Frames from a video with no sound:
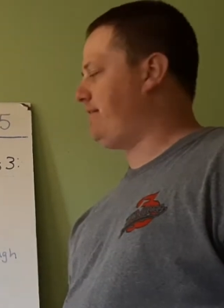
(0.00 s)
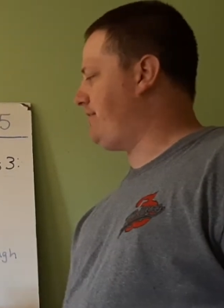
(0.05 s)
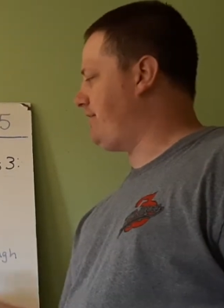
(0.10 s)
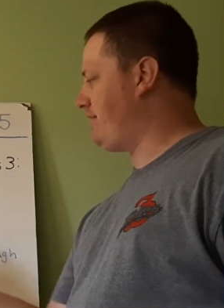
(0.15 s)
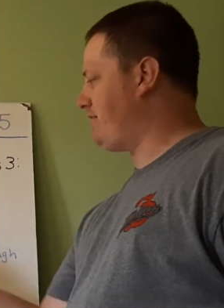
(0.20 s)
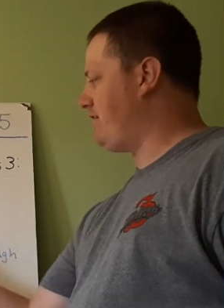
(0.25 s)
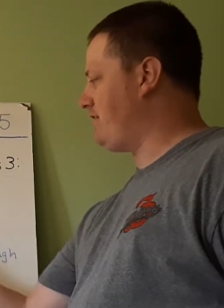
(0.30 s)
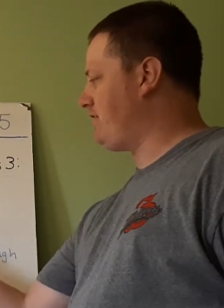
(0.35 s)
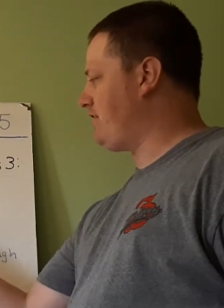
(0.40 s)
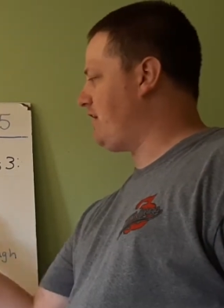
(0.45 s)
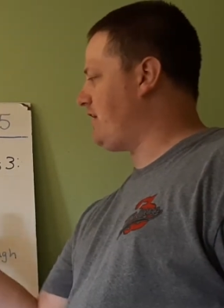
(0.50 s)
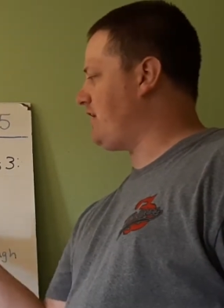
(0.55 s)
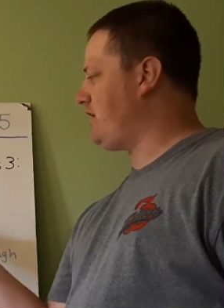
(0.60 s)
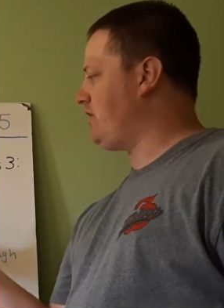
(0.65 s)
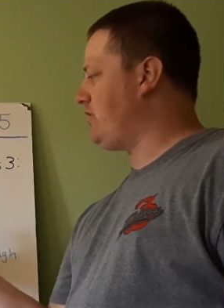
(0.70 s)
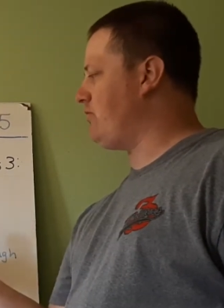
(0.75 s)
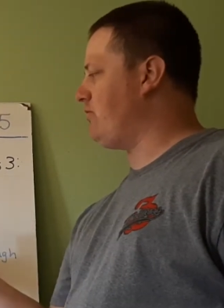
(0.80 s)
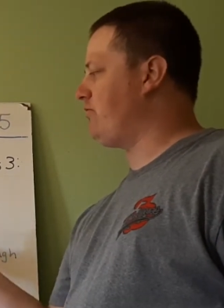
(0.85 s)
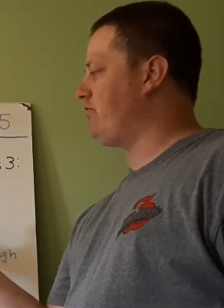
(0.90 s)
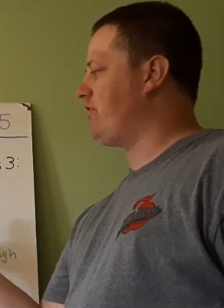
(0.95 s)
This is going to
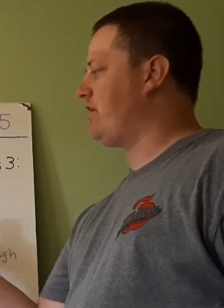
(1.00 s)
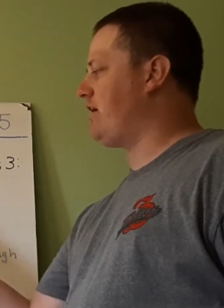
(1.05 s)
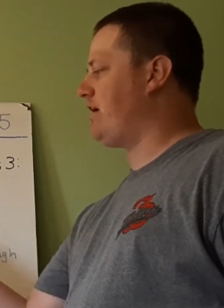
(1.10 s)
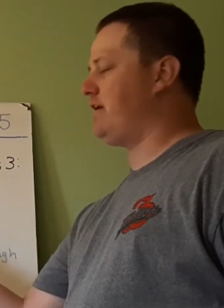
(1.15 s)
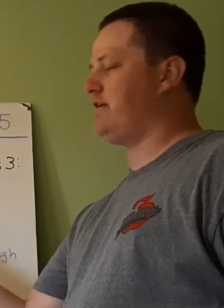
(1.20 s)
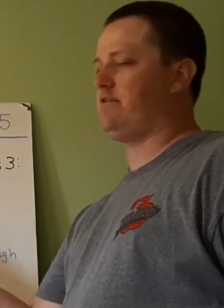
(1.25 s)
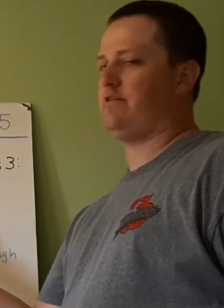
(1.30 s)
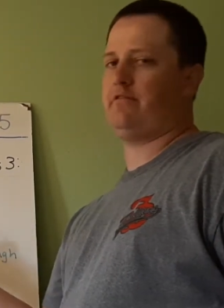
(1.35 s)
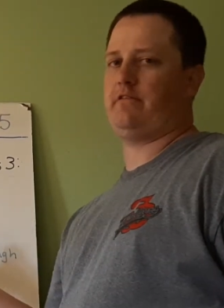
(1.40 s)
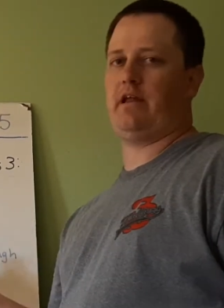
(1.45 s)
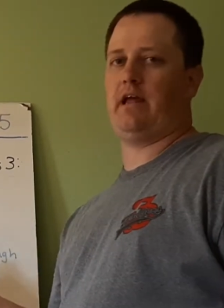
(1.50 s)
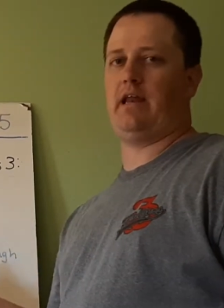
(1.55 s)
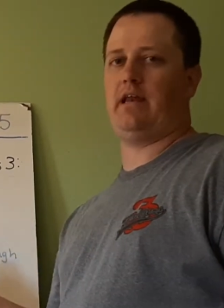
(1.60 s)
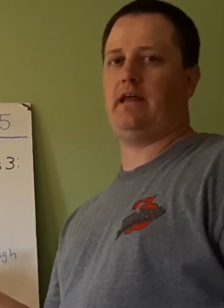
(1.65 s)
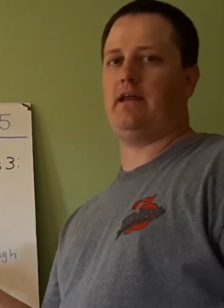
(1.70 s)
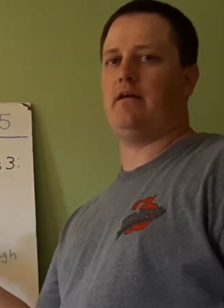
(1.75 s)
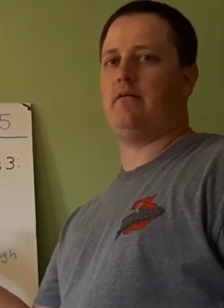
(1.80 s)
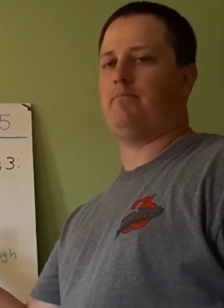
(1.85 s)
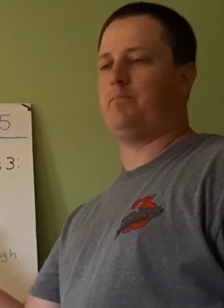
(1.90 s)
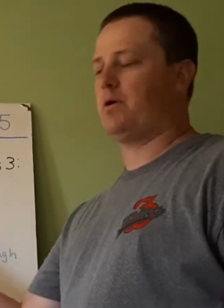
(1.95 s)
use our understanding
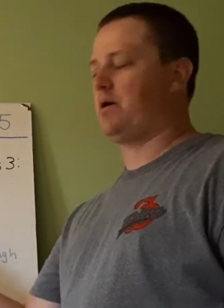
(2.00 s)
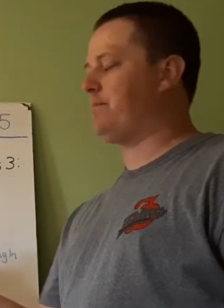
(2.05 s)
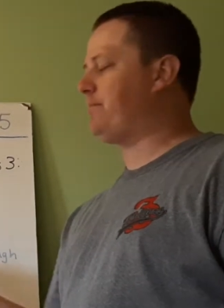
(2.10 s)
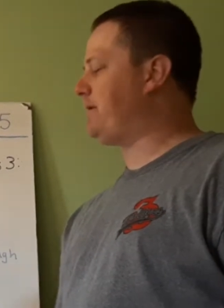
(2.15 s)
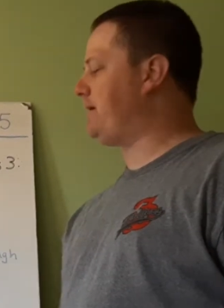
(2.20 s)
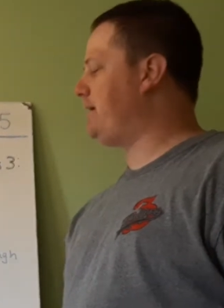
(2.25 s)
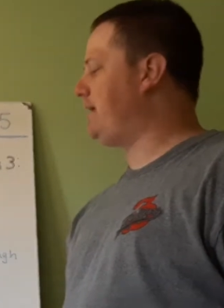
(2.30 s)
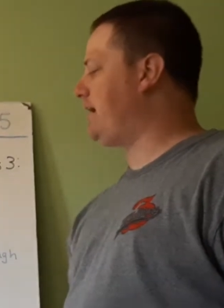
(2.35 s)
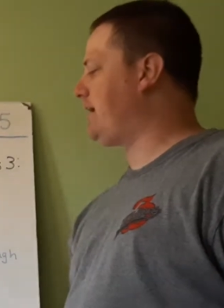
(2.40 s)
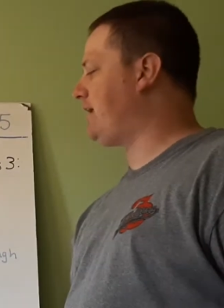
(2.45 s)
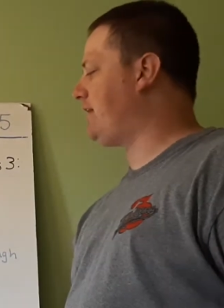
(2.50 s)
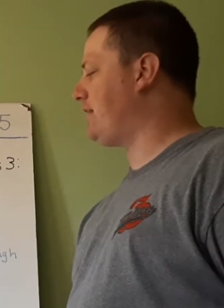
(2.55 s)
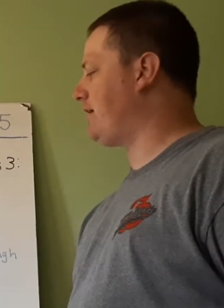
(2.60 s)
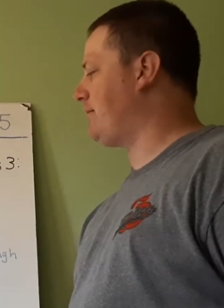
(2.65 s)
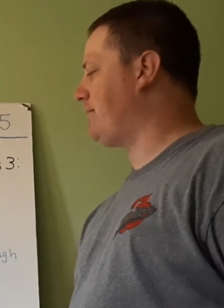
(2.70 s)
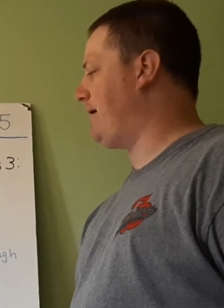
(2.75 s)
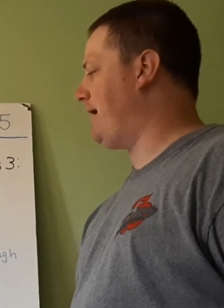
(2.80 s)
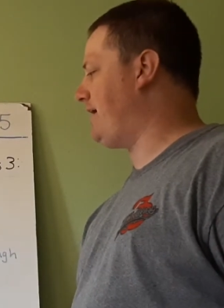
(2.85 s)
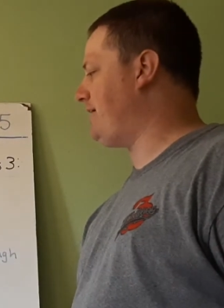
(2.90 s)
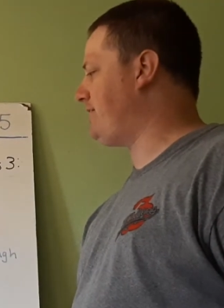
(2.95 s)
of perpendicular
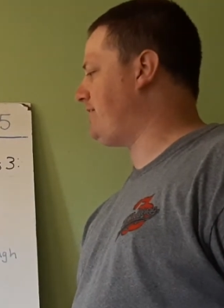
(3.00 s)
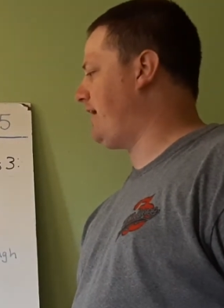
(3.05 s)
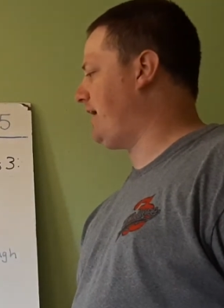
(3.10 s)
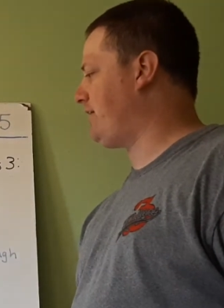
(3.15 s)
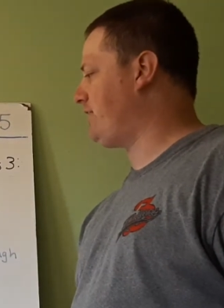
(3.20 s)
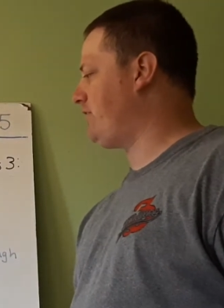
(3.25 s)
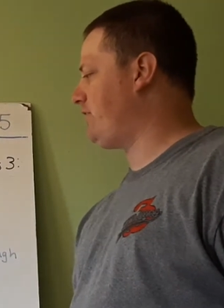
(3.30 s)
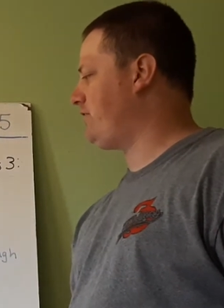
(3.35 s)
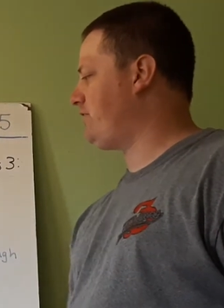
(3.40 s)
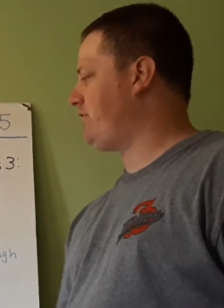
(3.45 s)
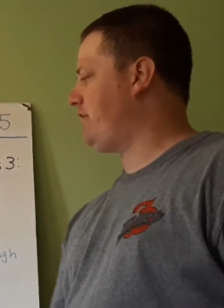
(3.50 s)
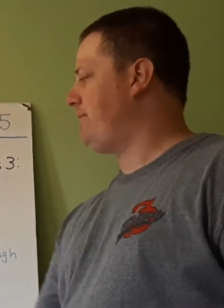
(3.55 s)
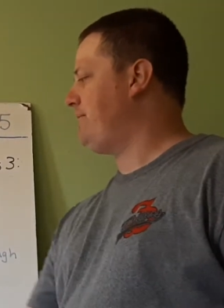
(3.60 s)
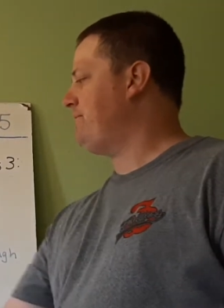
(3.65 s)
bisectors.